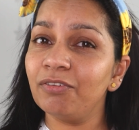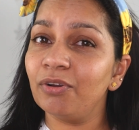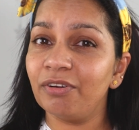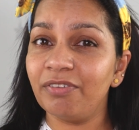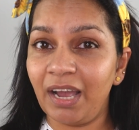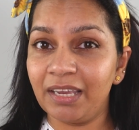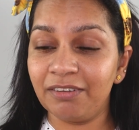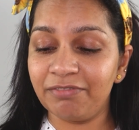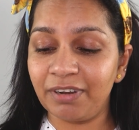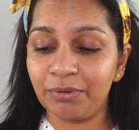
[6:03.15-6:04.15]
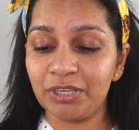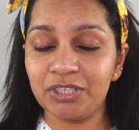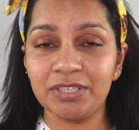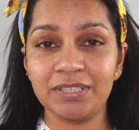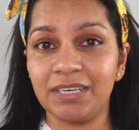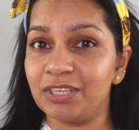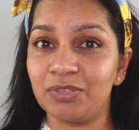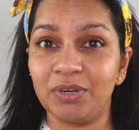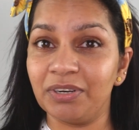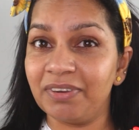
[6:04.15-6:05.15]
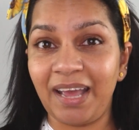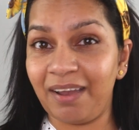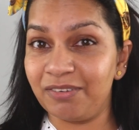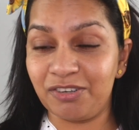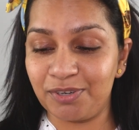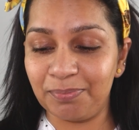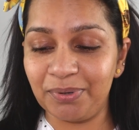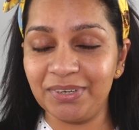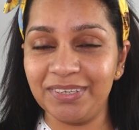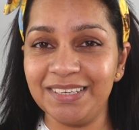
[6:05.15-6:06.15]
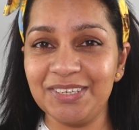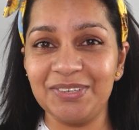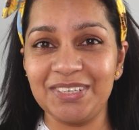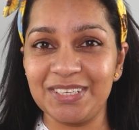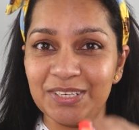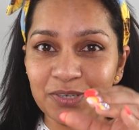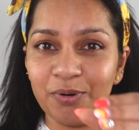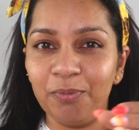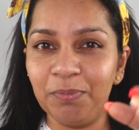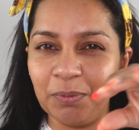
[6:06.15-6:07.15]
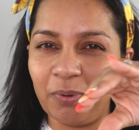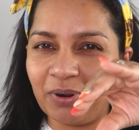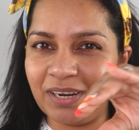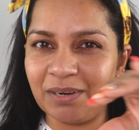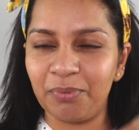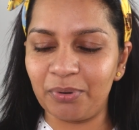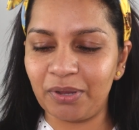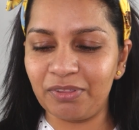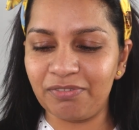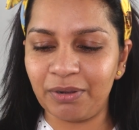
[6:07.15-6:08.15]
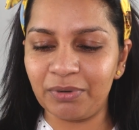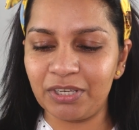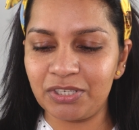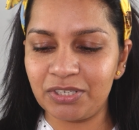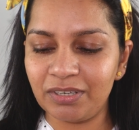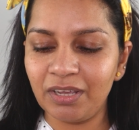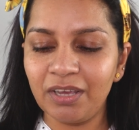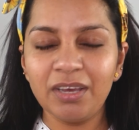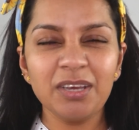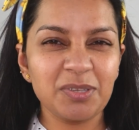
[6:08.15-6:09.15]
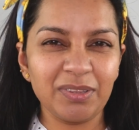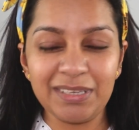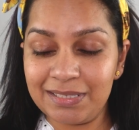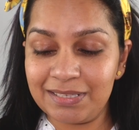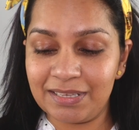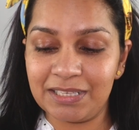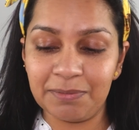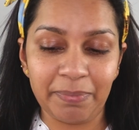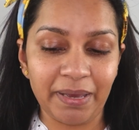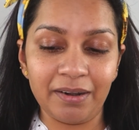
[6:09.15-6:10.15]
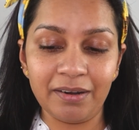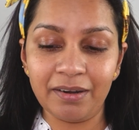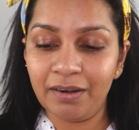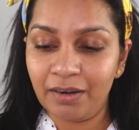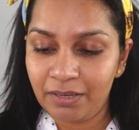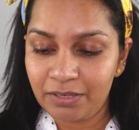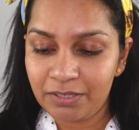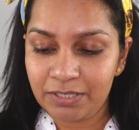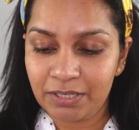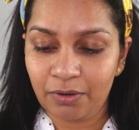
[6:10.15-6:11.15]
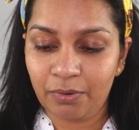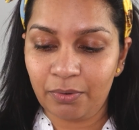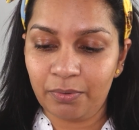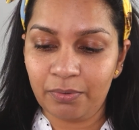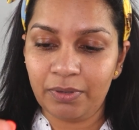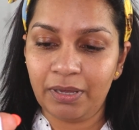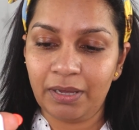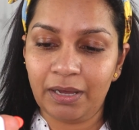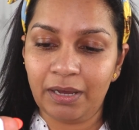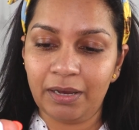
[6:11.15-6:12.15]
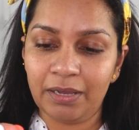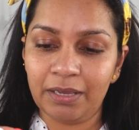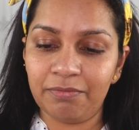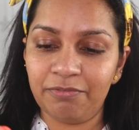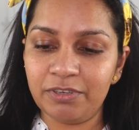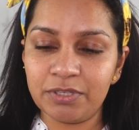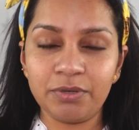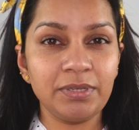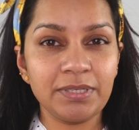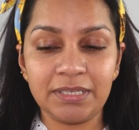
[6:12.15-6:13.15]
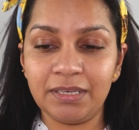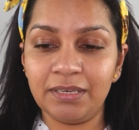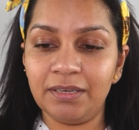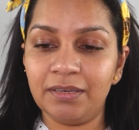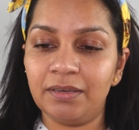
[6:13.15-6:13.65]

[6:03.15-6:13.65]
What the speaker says: a lot of high-end foundations that does not even have a dripper in it. You just need to open the bottle and pour out the foundation. So this is better. So I am first going to see